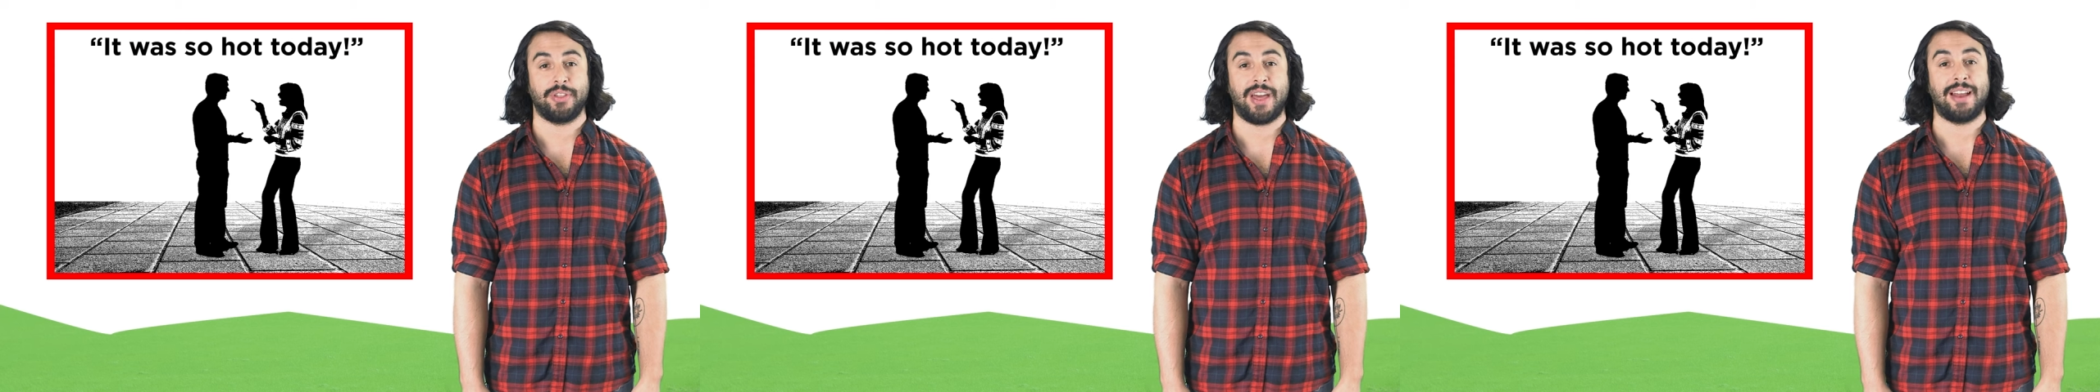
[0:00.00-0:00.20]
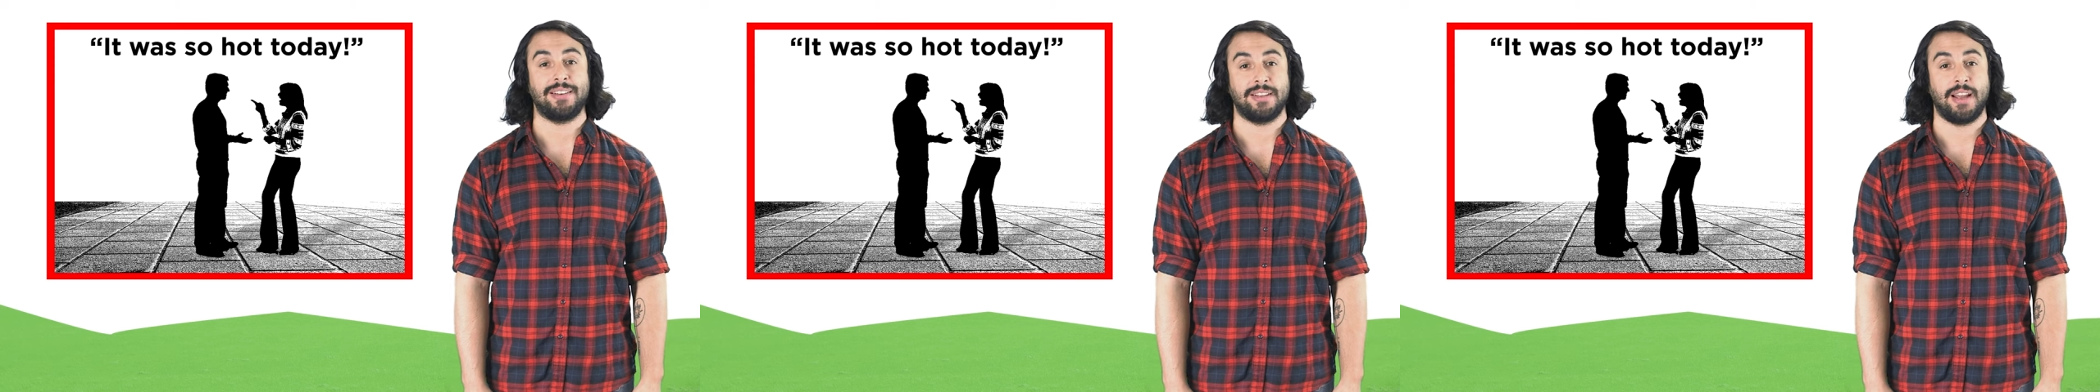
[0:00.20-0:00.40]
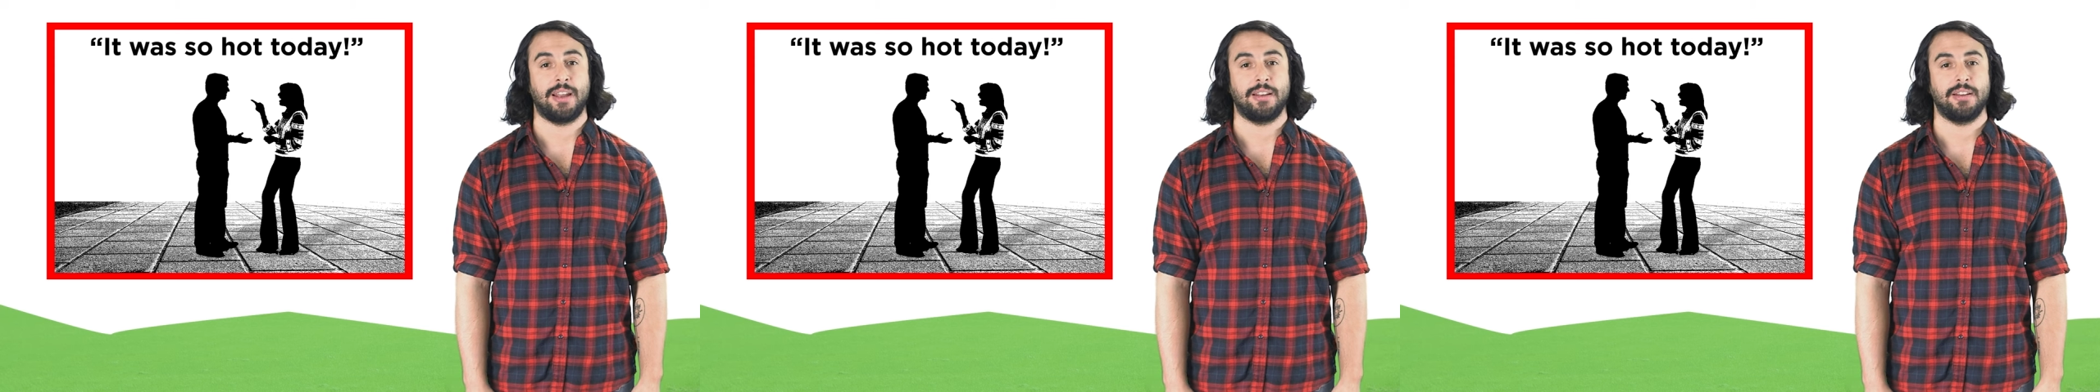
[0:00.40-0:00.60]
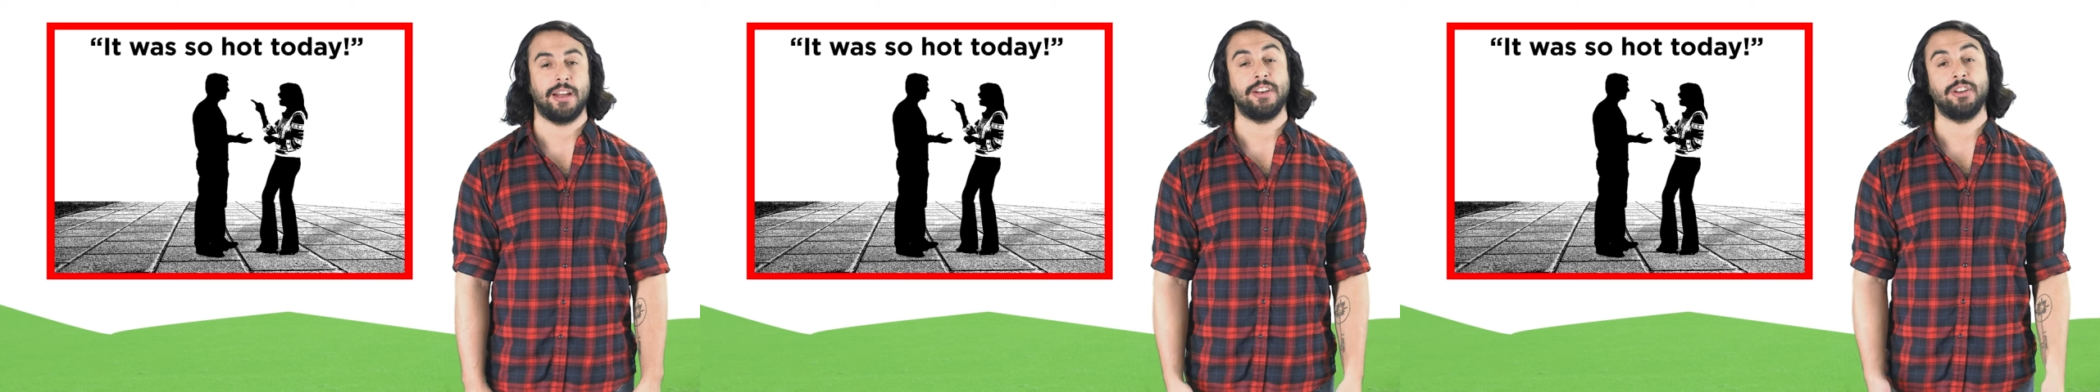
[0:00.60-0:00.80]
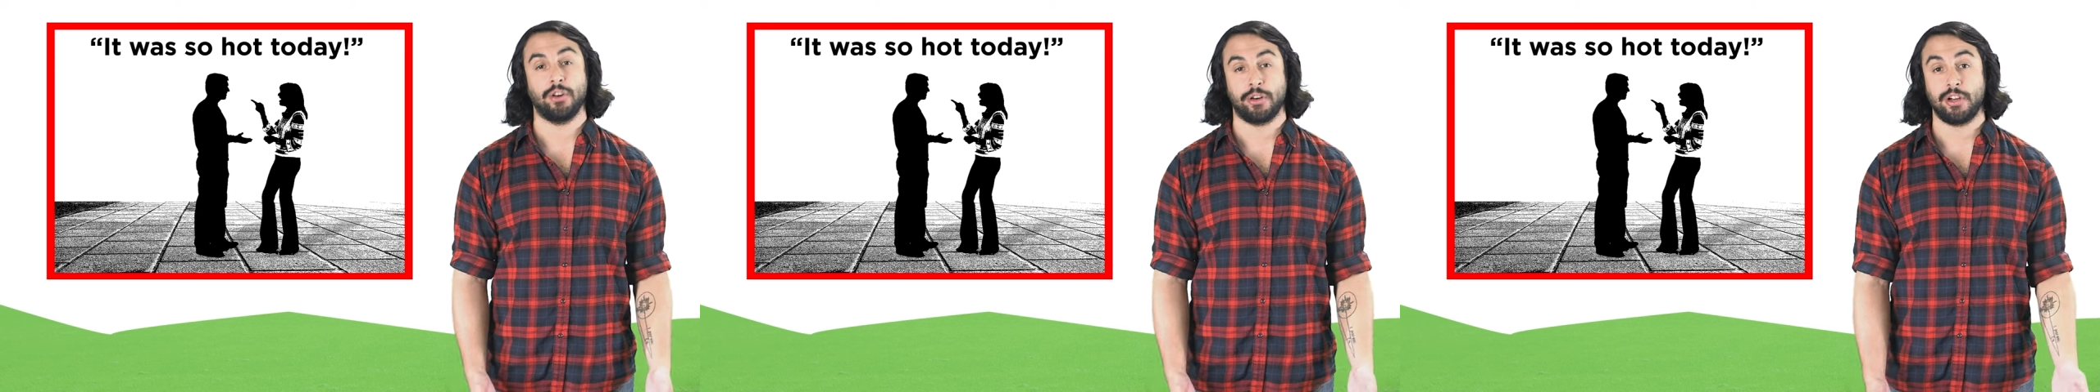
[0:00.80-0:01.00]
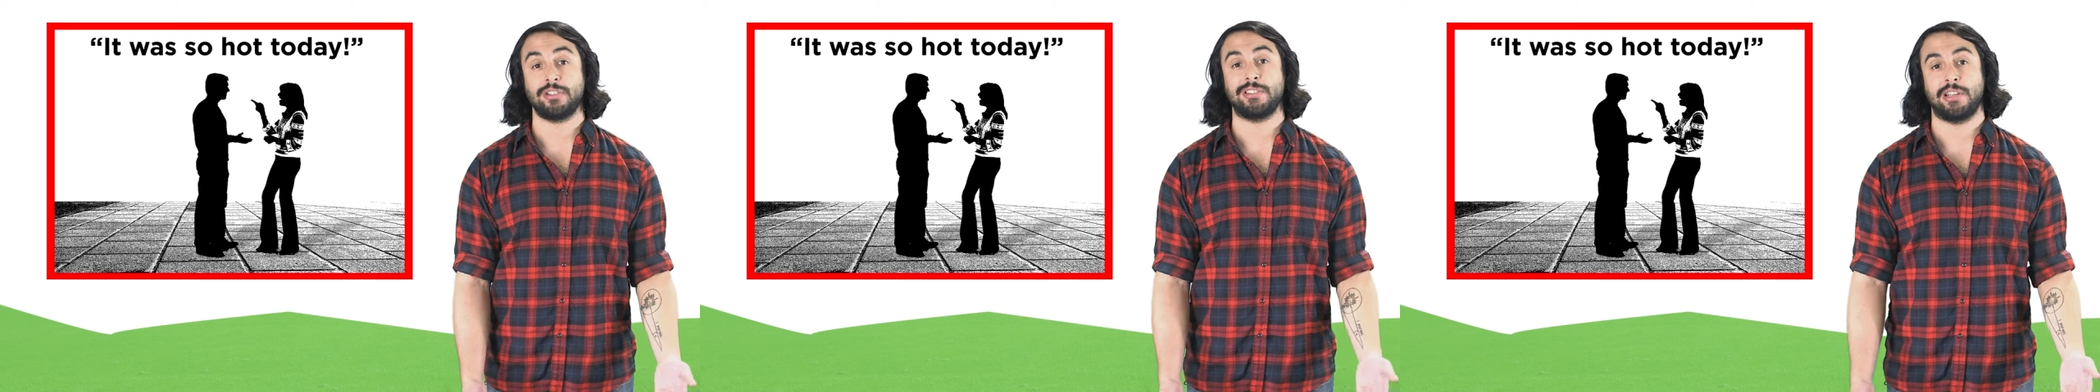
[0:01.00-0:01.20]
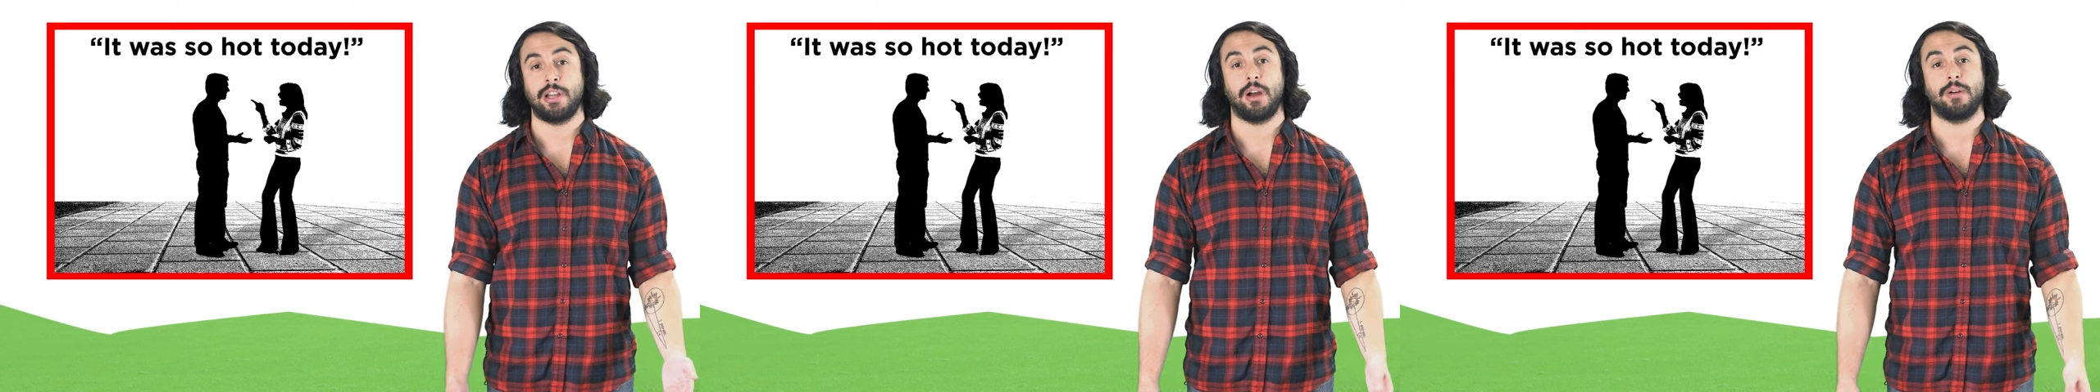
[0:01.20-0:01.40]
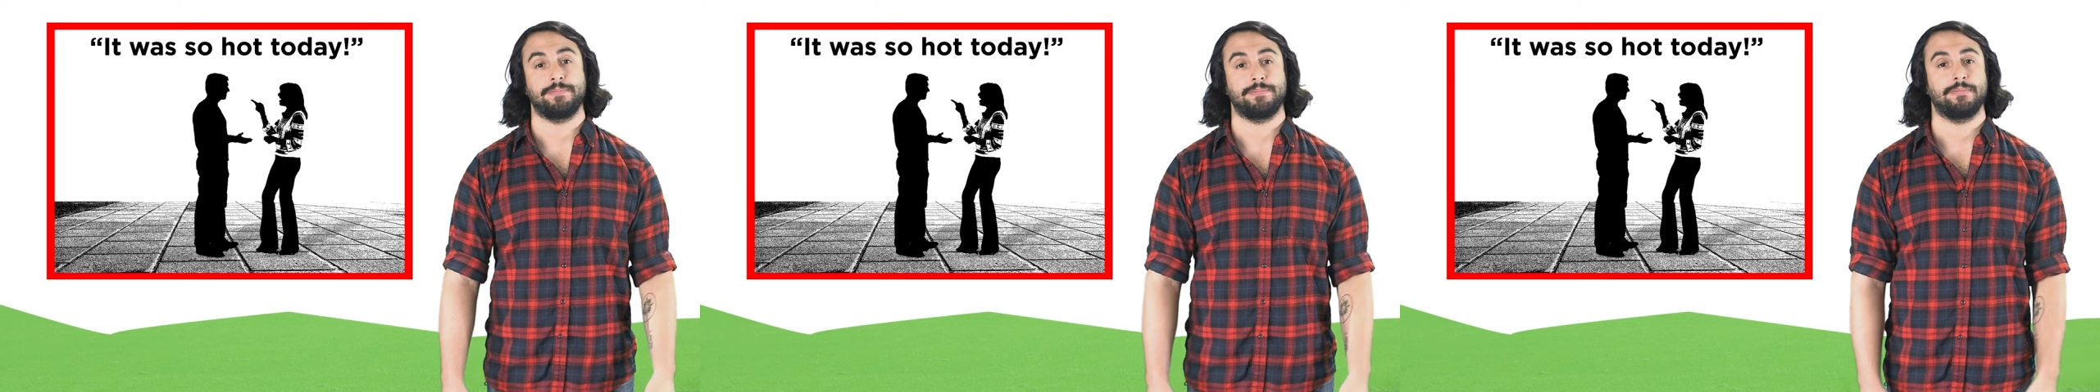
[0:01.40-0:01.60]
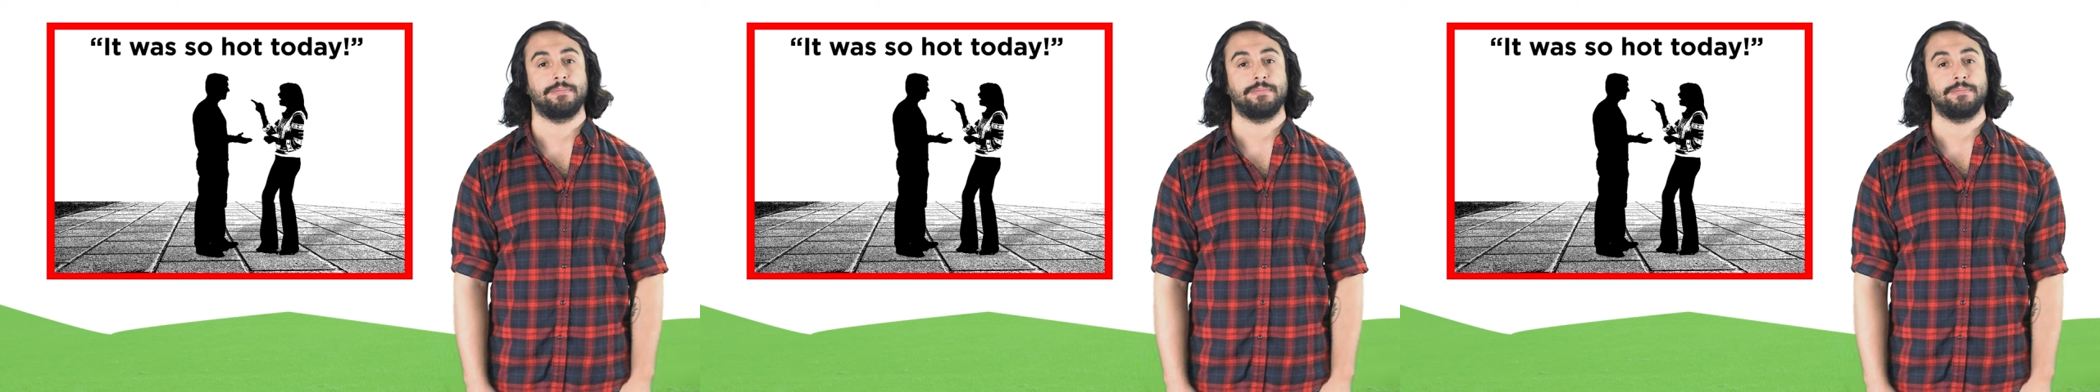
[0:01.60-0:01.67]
that day and you're good to go.